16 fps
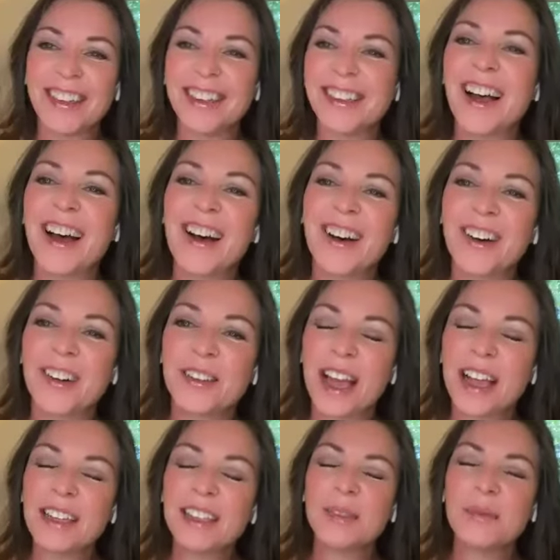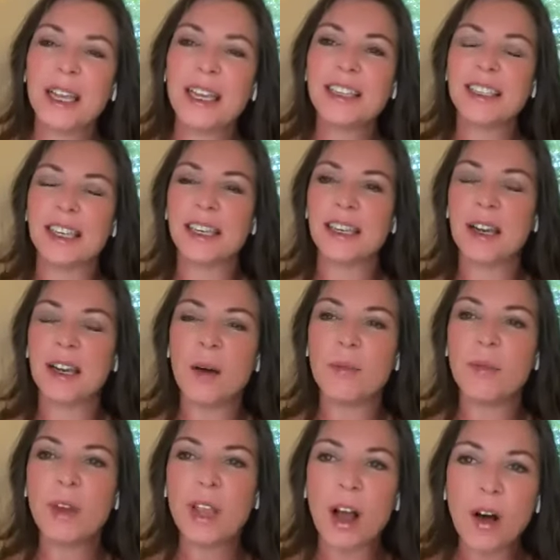No, that's amazing.
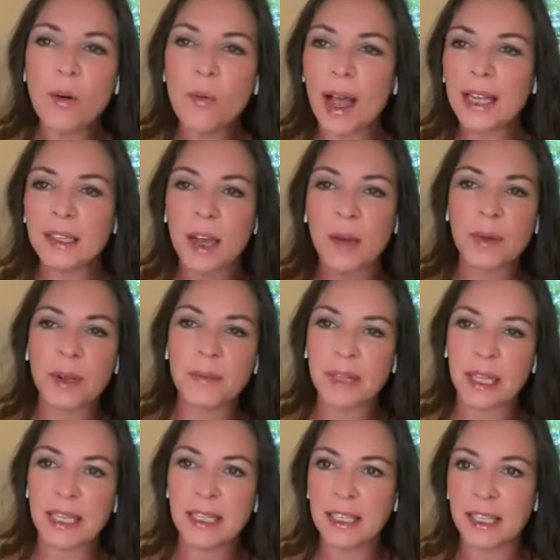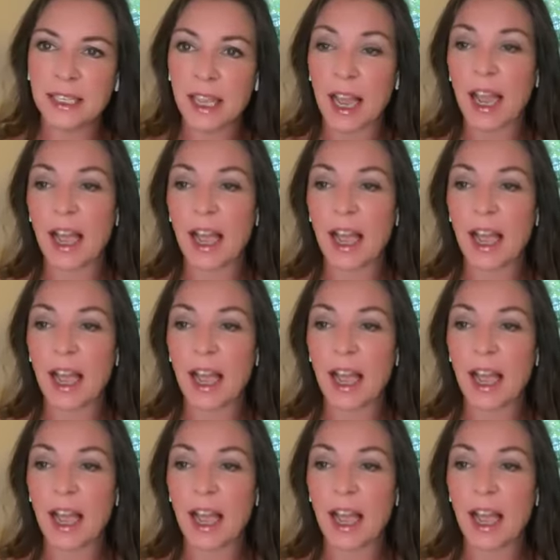We all wind up in places.